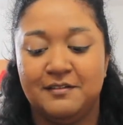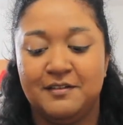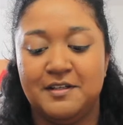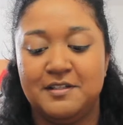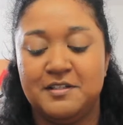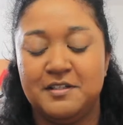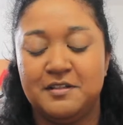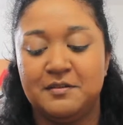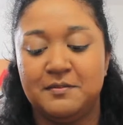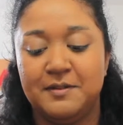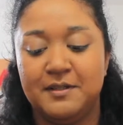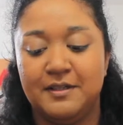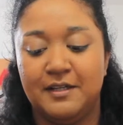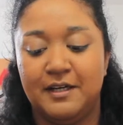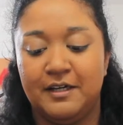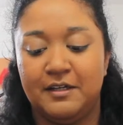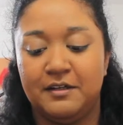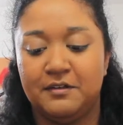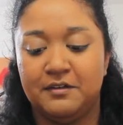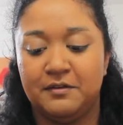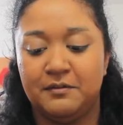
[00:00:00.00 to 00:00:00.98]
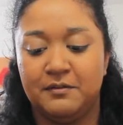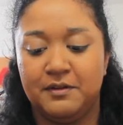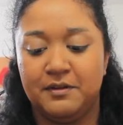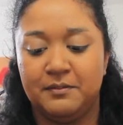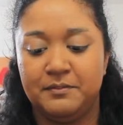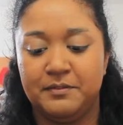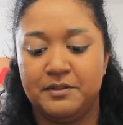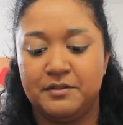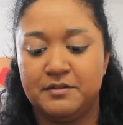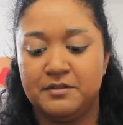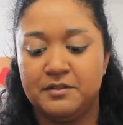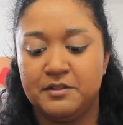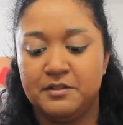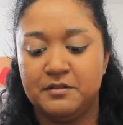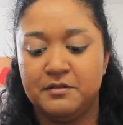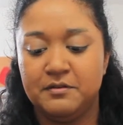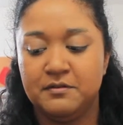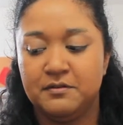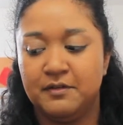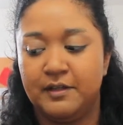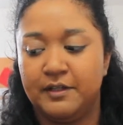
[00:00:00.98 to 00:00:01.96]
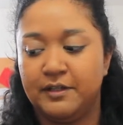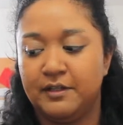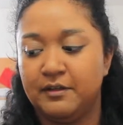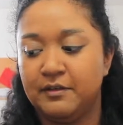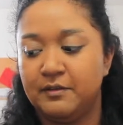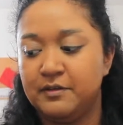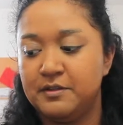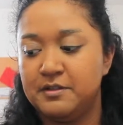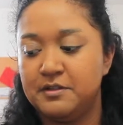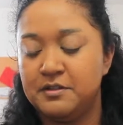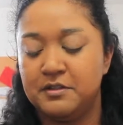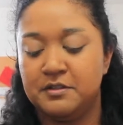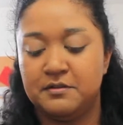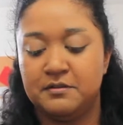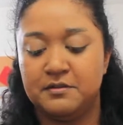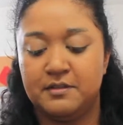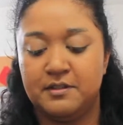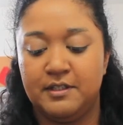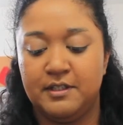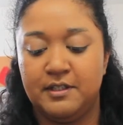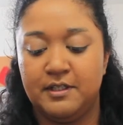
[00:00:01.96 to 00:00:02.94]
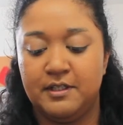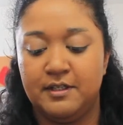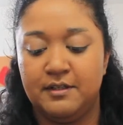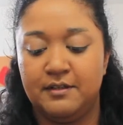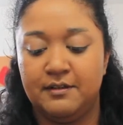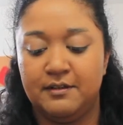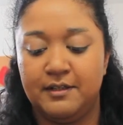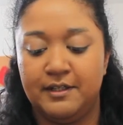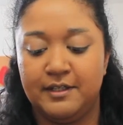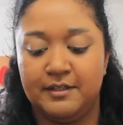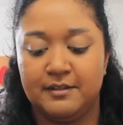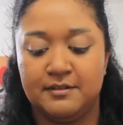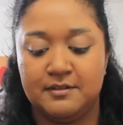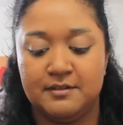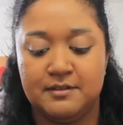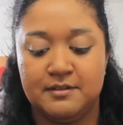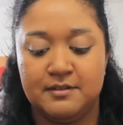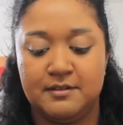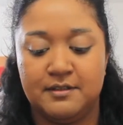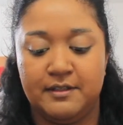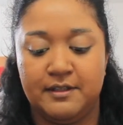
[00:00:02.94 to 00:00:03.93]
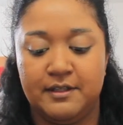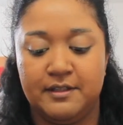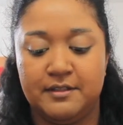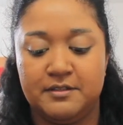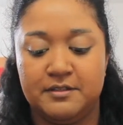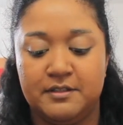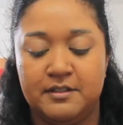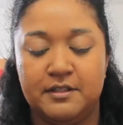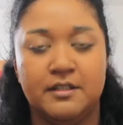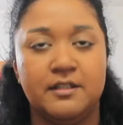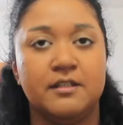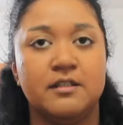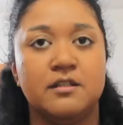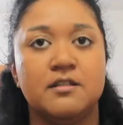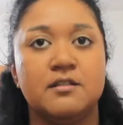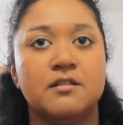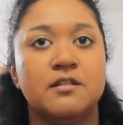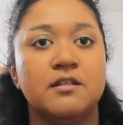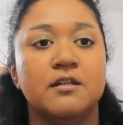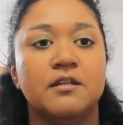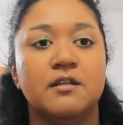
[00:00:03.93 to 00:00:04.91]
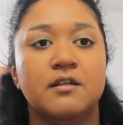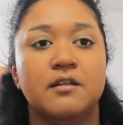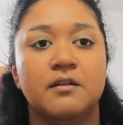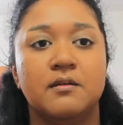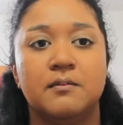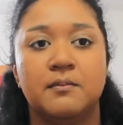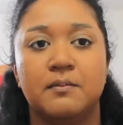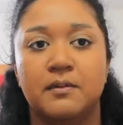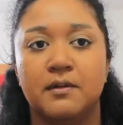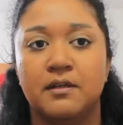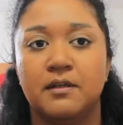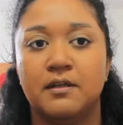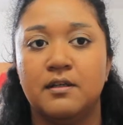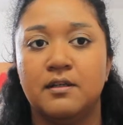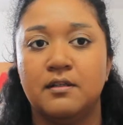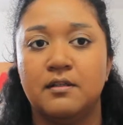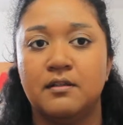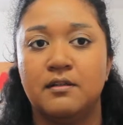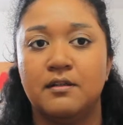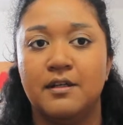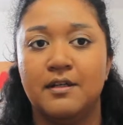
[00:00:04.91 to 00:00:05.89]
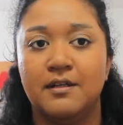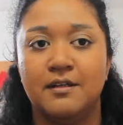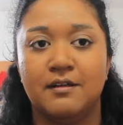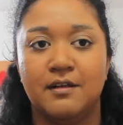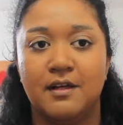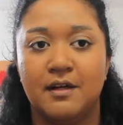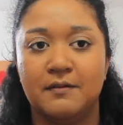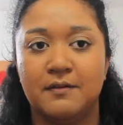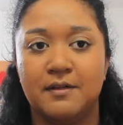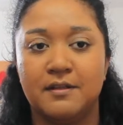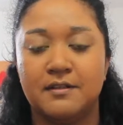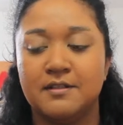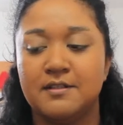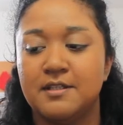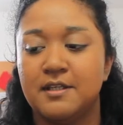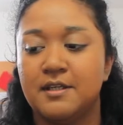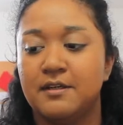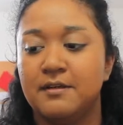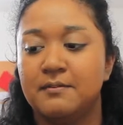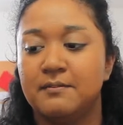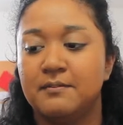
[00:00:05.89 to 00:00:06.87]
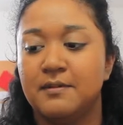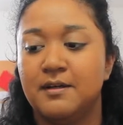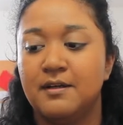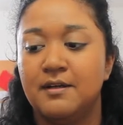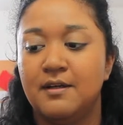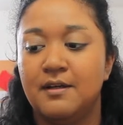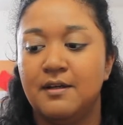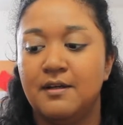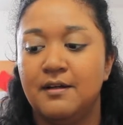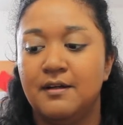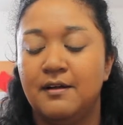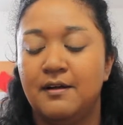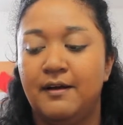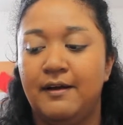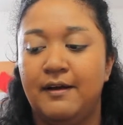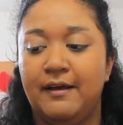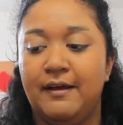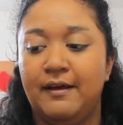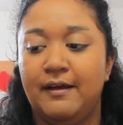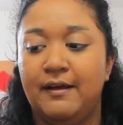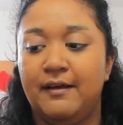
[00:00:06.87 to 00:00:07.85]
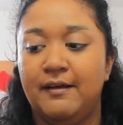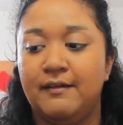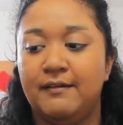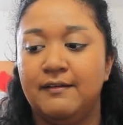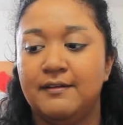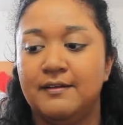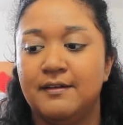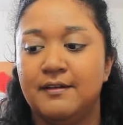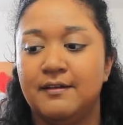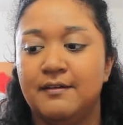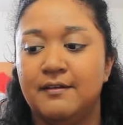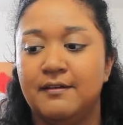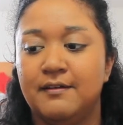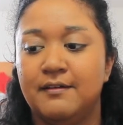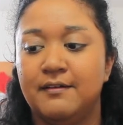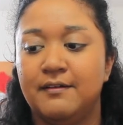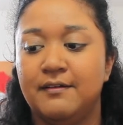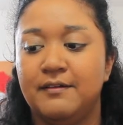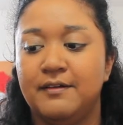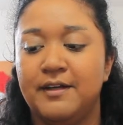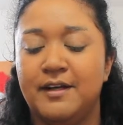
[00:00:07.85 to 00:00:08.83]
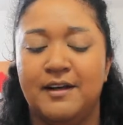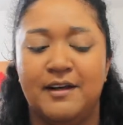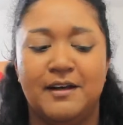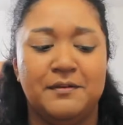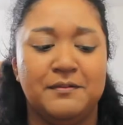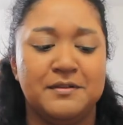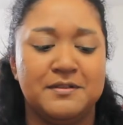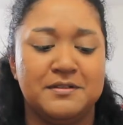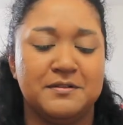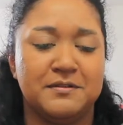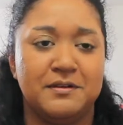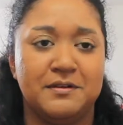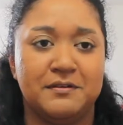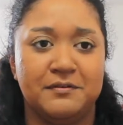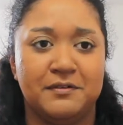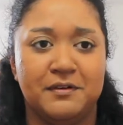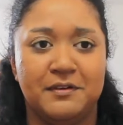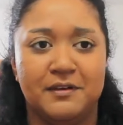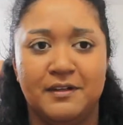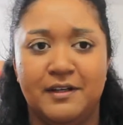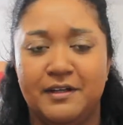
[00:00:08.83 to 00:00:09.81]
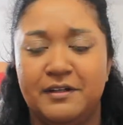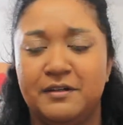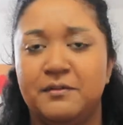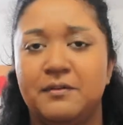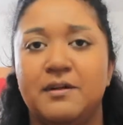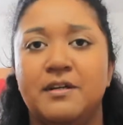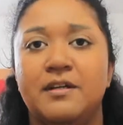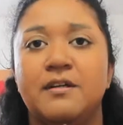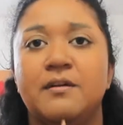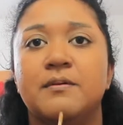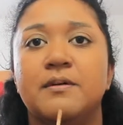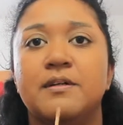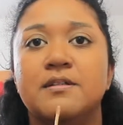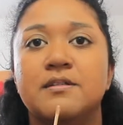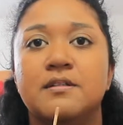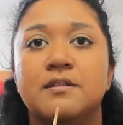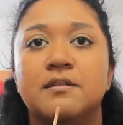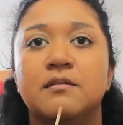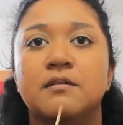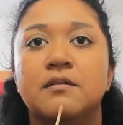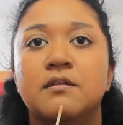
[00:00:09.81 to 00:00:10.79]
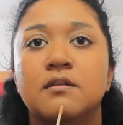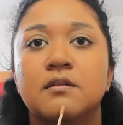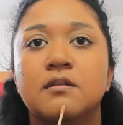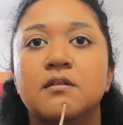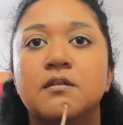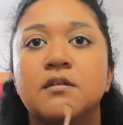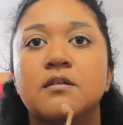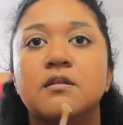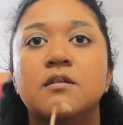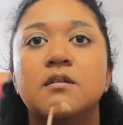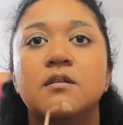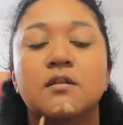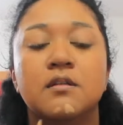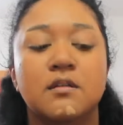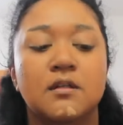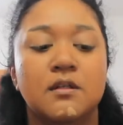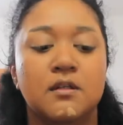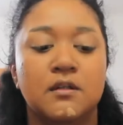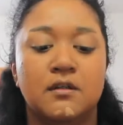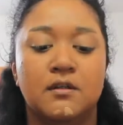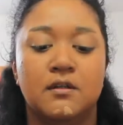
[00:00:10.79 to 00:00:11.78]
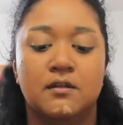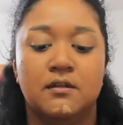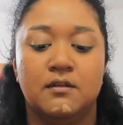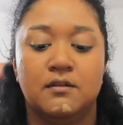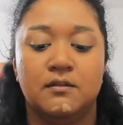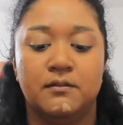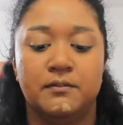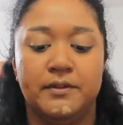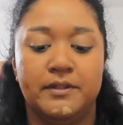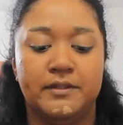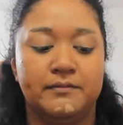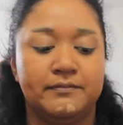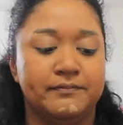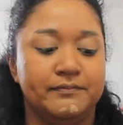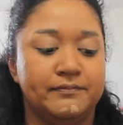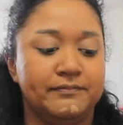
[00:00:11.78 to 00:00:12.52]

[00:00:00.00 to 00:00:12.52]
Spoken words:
It's a little bit lighter than what I'm used to. Like I always use the NYX HD concealer, but they didn't have it at the time. And yeah, I was going for a lighter one anyway, so I mean,